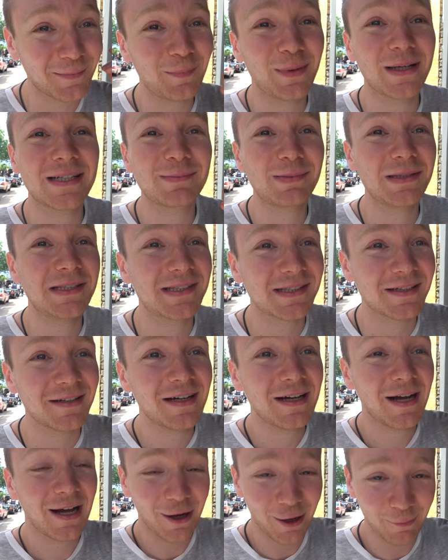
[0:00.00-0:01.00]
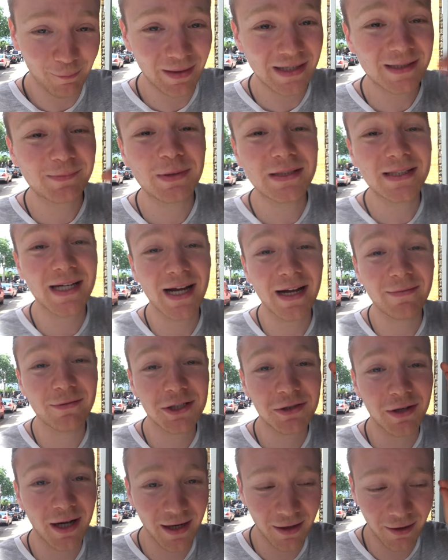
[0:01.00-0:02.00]
Best pizza. Best pizza I
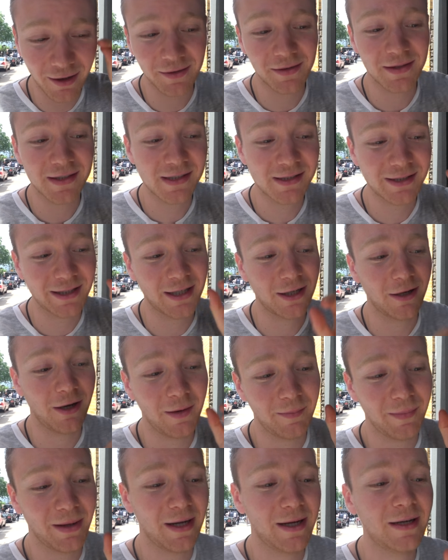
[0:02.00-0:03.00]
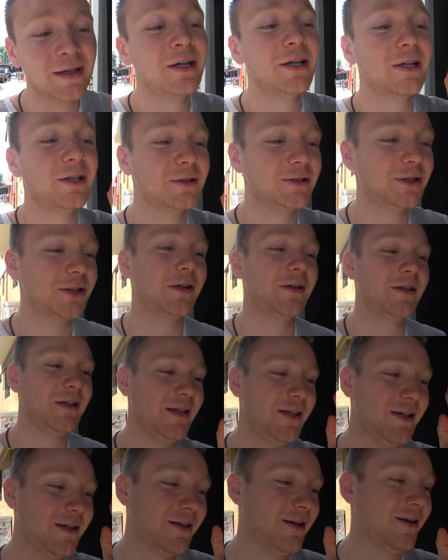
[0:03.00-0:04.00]
ever tried on this channel, on my
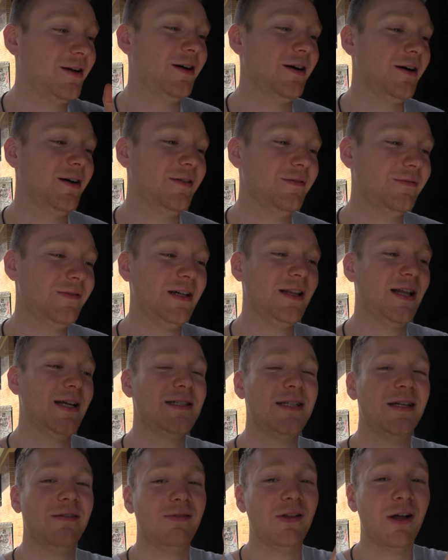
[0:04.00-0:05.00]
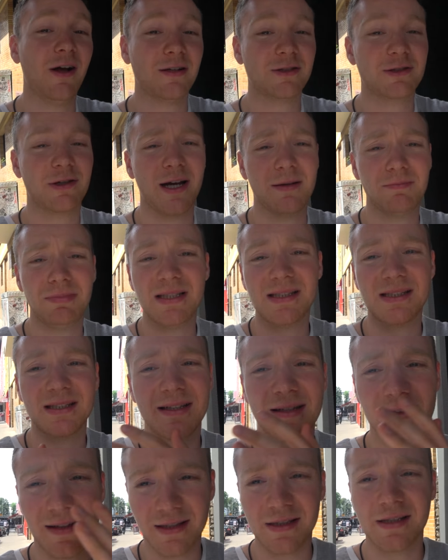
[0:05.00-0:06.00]
journey of Eli T vlog, trying
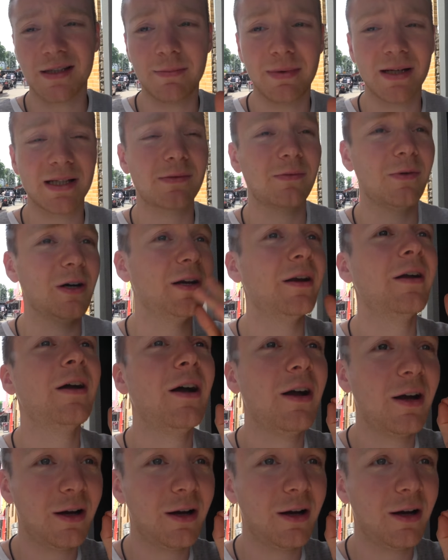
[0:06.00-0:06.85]
pizza. This is the best one.